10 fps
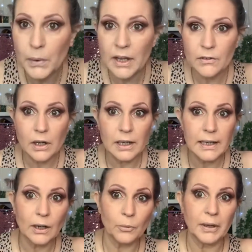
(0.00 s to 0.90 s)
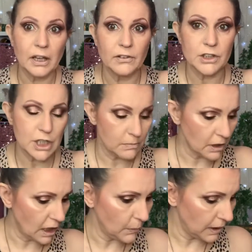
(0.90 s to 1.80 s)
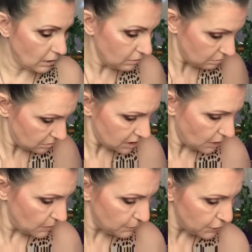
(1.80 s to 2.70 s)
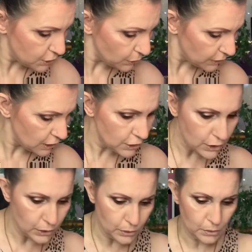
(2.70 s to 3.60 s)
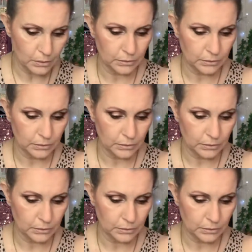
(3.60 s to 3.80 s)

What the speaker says: have got a little bit of a shimmer going on, so but it's nothing too